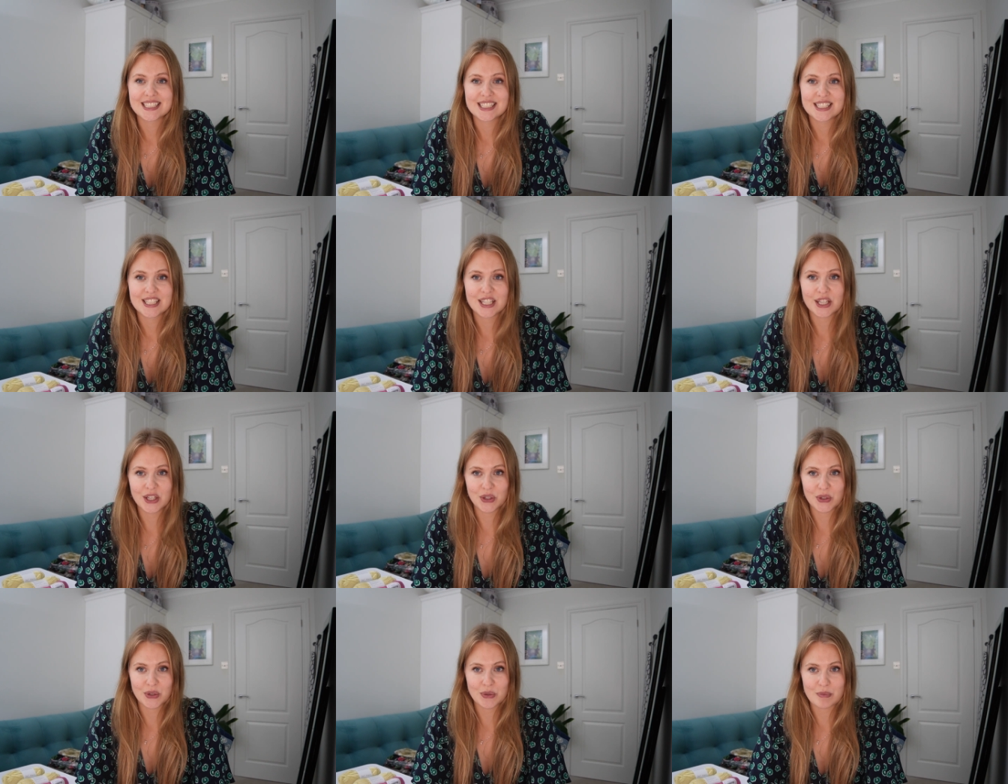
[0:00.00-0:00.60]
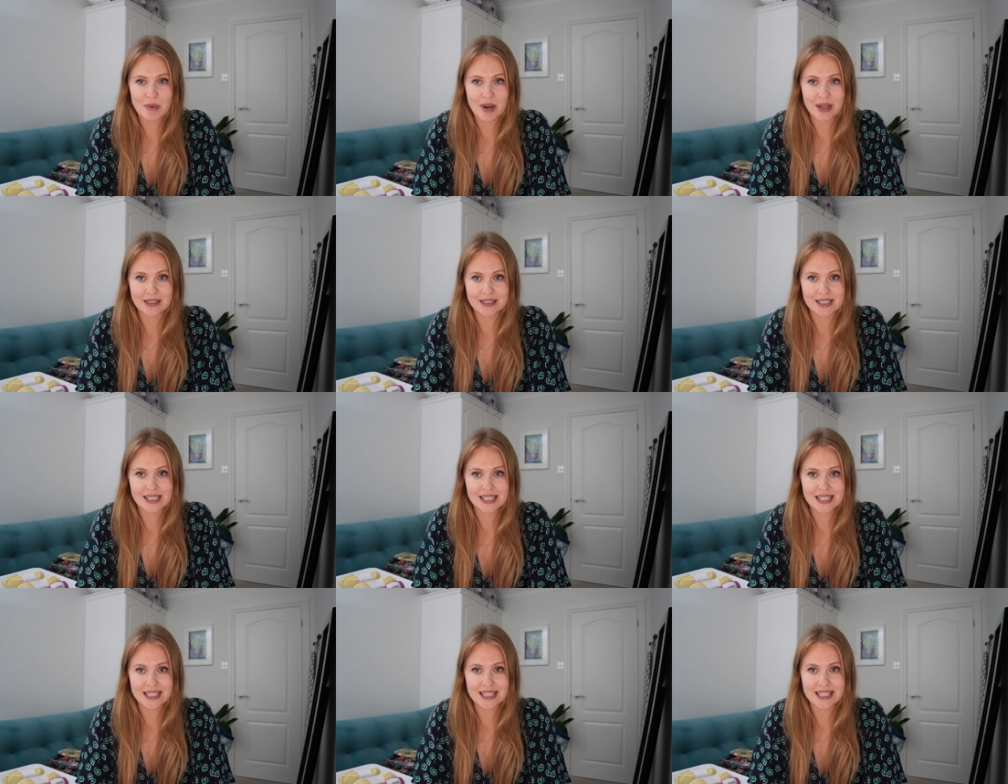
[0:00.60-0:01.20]
2
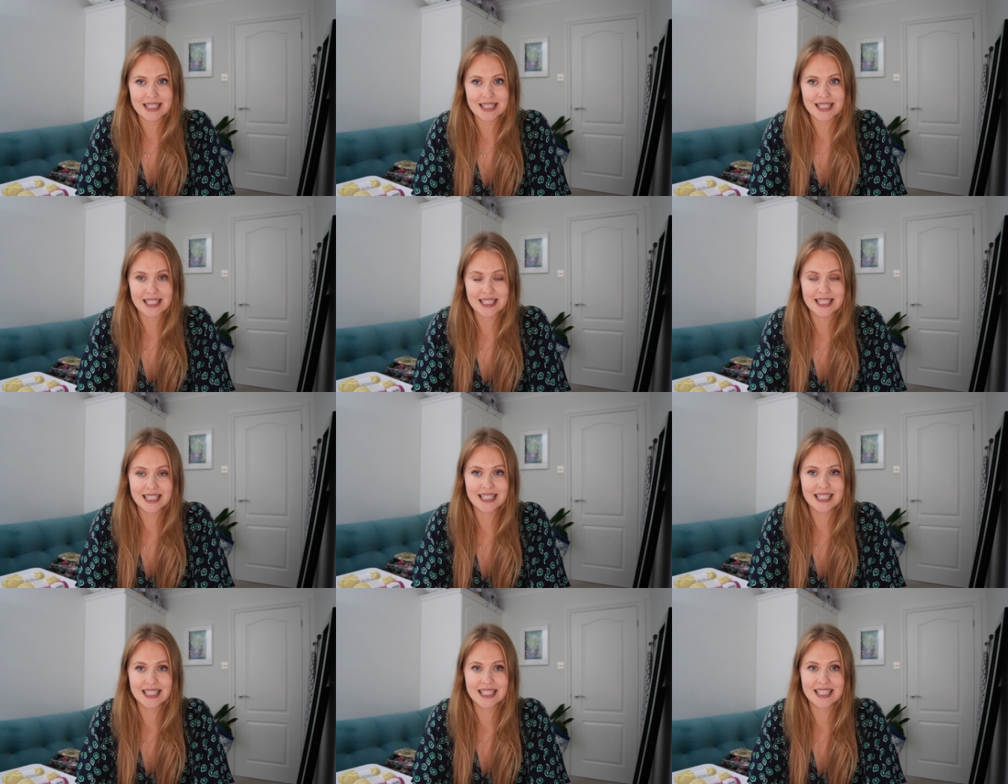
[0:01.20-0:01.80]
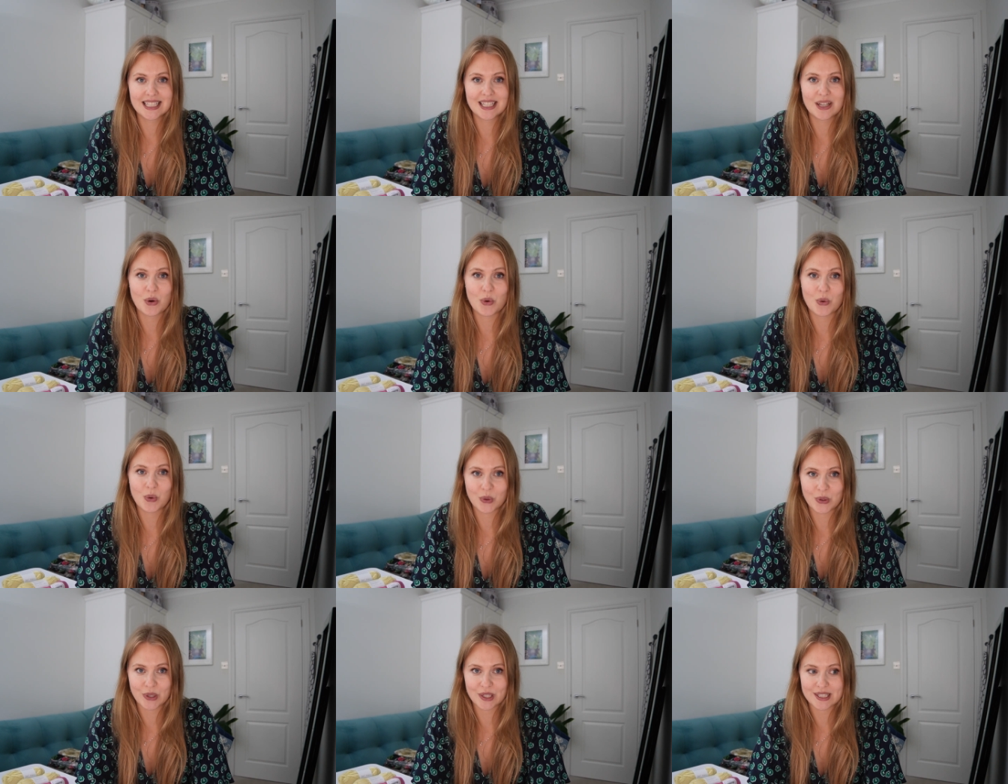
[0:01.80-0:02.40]
months,
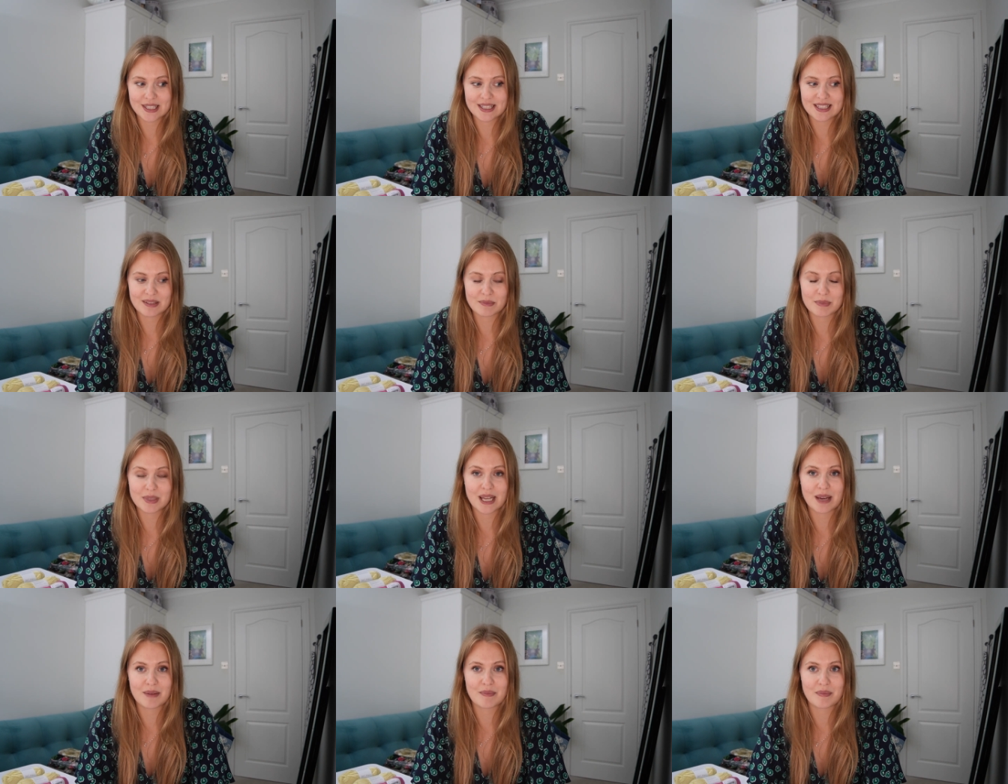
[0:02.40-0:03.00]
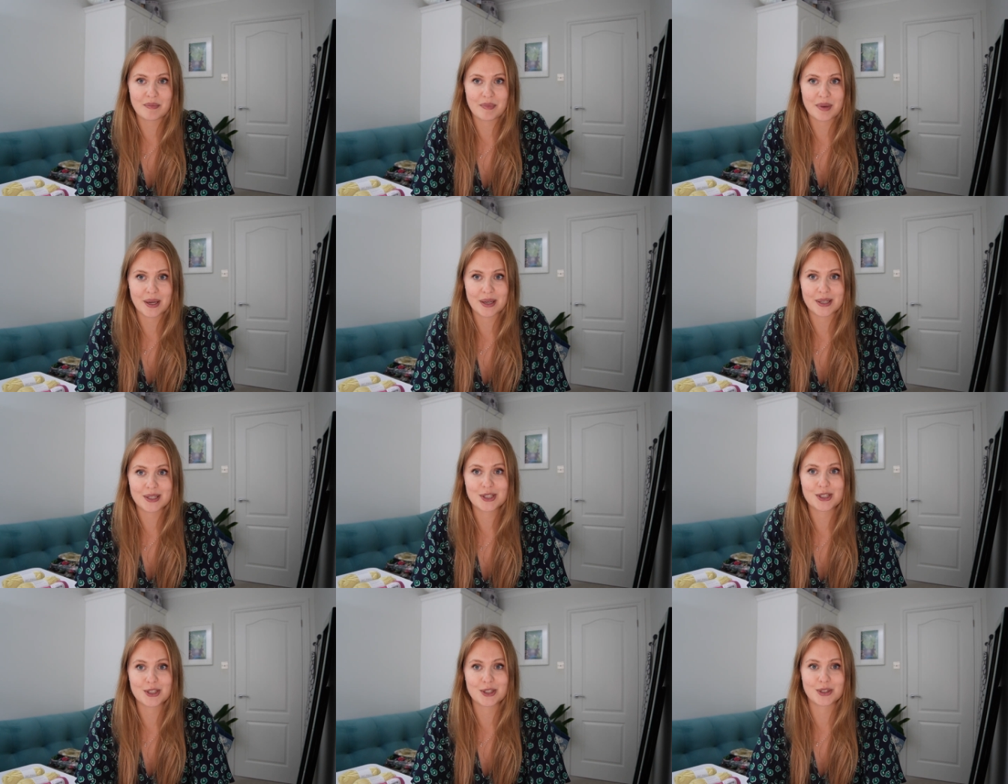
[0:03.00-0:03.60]
August,
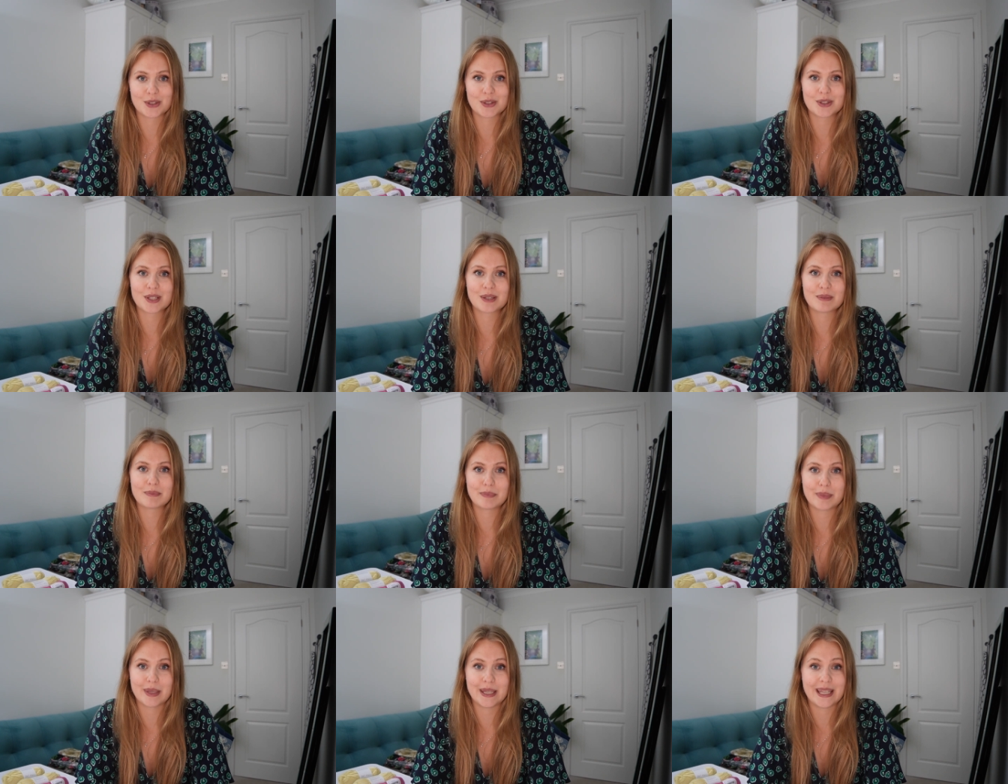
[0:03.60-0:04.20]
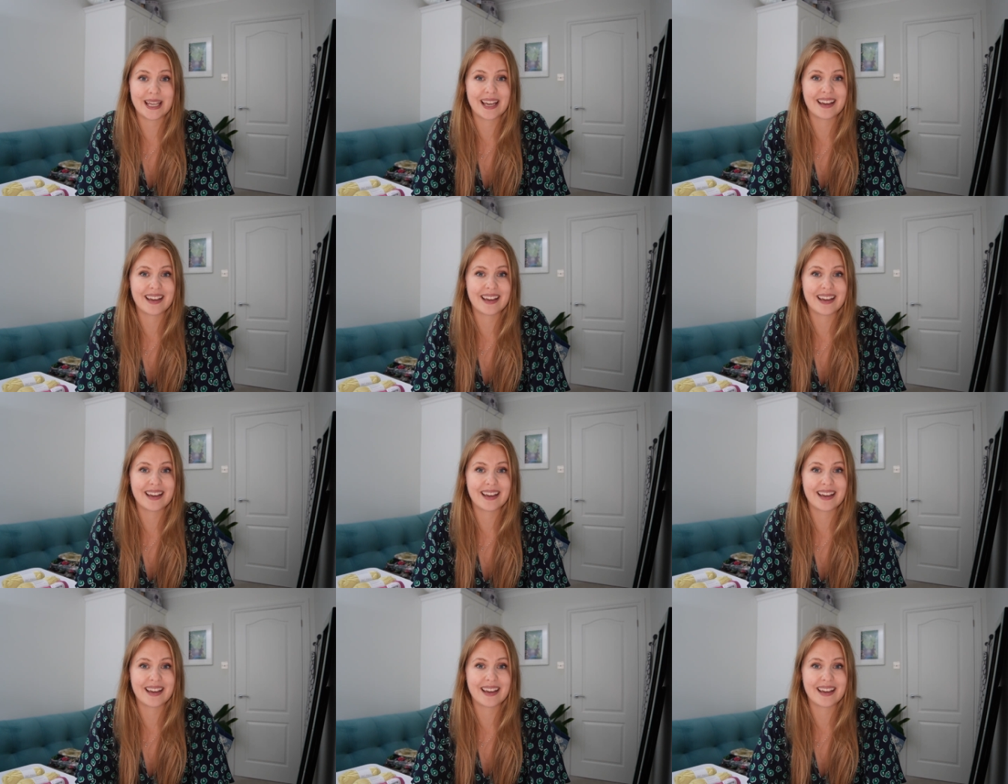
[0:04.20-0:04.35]
September, should be